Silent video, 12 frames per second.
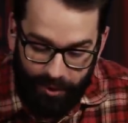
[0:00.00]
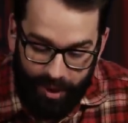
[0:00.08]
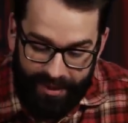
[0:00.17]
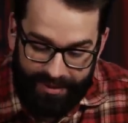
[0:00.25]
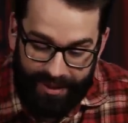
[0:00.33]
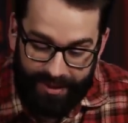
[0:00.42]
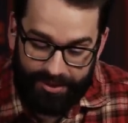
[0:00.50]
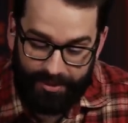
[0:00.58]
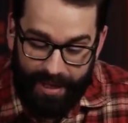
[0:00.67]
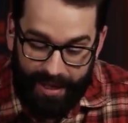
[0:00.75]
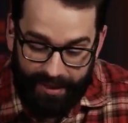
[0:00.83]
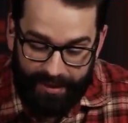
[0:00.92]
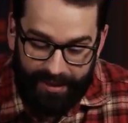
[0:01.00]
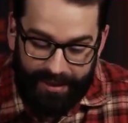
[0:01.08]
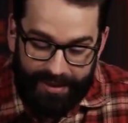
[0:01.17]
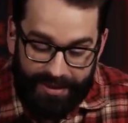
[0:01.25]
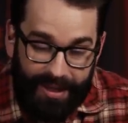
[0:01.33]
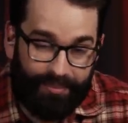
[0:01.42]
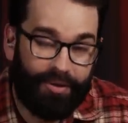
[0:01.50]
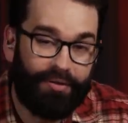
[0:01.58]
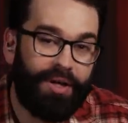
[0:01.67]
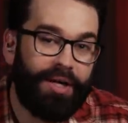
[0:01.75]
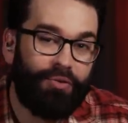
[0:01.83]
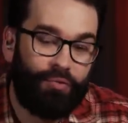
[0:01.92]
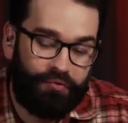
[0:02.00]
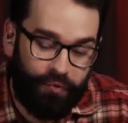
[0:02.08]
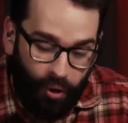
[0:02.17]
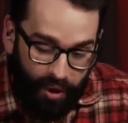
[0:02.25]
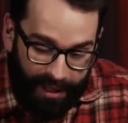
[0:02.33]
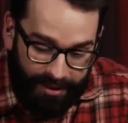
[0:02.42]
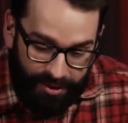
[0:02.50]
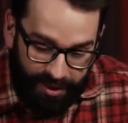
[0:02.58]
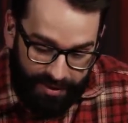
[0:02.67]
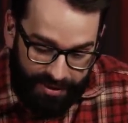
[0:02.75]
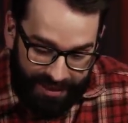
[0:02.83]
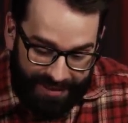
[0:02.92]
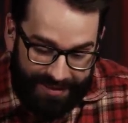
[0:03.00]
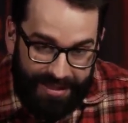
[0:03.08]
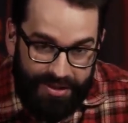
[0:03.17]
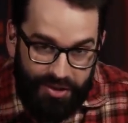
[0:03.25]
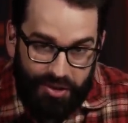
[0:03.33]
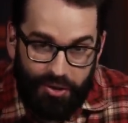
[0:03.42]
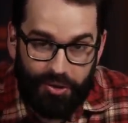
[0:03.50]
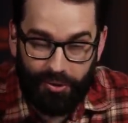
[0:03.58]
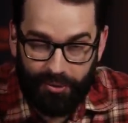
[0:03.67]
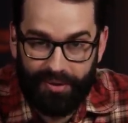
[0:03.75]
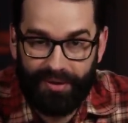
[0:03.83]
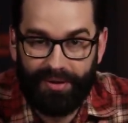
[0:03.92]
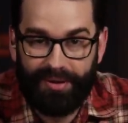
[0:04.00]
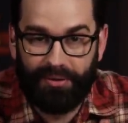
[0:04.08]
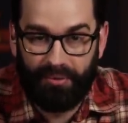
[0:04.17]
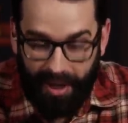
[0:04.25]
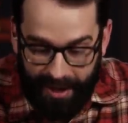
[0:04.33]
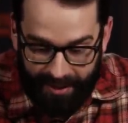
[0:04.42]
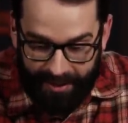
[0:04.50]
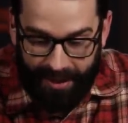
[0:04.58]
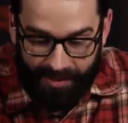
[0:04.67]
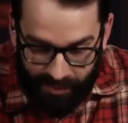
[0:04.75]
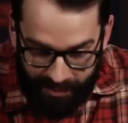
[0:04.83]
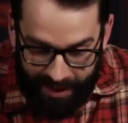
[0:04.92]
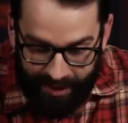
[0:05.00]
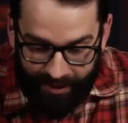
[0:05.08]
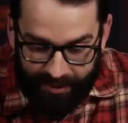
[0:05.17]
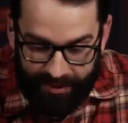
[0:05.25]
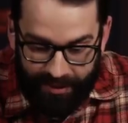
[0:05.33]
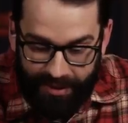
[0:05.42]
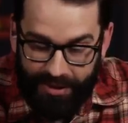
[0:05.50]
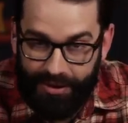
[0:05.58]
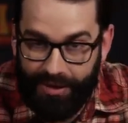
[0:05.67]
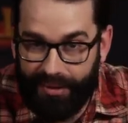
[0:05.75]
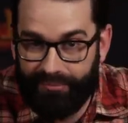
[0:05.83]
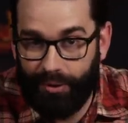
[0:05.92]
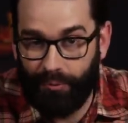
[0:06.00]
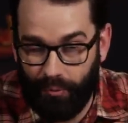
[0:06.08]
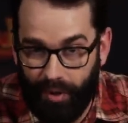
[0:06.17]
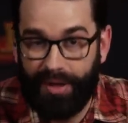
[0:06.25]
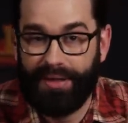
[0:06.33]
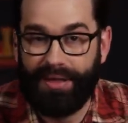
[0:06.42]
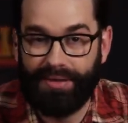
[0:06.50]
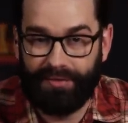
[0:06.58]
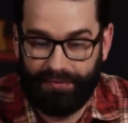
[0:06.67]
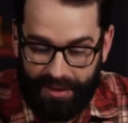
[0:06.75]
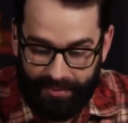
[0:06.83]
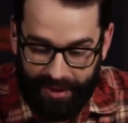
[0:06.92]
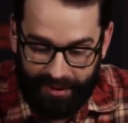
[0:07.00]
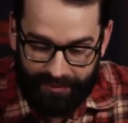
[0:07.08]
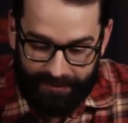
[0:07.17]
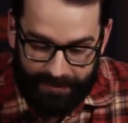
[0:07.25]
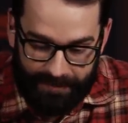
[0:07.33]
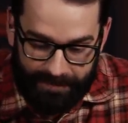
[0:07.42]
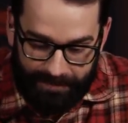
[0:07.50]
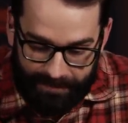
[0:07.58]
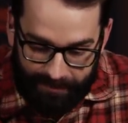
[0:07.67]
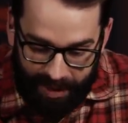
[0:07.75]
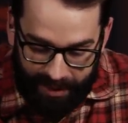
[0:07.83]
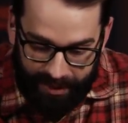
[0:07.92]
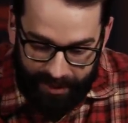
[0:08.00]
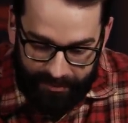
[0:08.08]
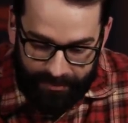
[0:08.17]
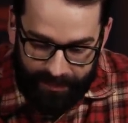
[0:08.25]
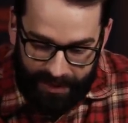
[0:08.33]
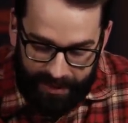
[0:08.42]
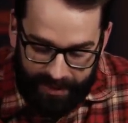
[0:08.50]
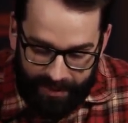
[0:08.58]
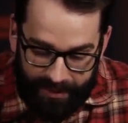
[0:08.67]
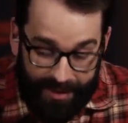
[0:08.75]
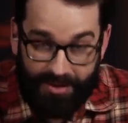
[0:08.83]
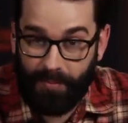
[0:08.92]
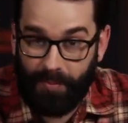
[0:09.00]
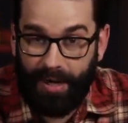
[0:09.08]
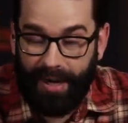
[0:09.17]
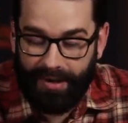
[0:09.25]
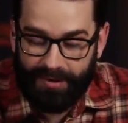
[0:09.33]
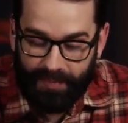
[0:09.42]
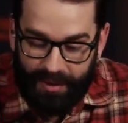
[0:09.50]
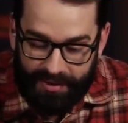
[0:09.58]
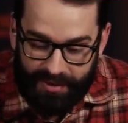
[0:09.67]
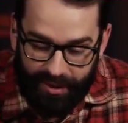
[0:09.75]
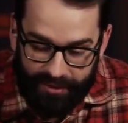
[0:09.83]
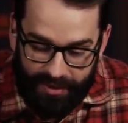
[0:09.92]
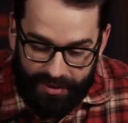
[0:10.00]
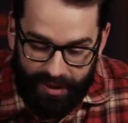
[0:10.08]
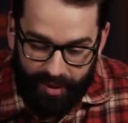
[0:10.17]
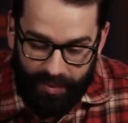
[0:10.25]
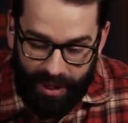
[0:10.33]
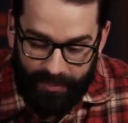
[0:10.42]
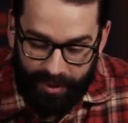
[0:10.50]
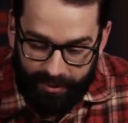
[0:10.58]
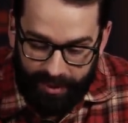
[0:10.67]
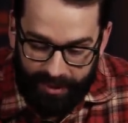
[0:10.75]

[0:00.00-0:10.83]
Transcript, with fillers: quite that dramatic. Number 462 rank as a male, number one as a female. My God. Not a surprise, but still, when you see it on paper, it